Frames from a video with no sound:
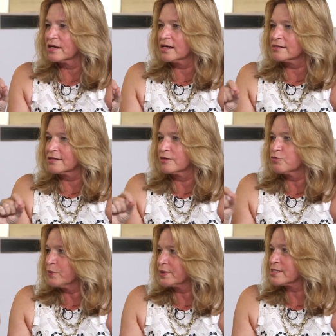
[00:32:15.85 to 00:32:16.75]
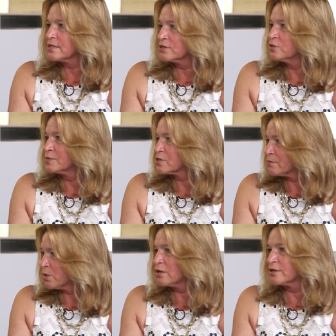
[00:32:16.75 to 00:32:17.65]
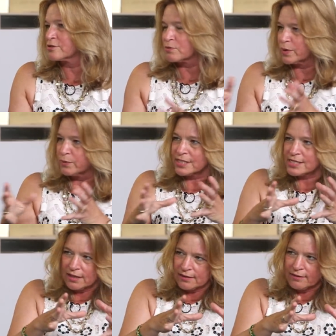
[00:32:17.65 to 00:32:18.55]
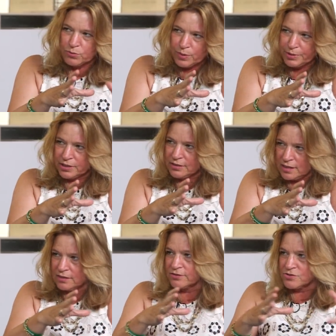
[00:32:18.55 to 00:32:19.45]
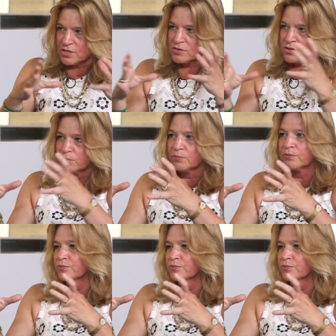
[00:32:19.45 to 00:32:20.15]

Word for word: and if we want to send humans to Mars, we want to take that three billion dollars and start,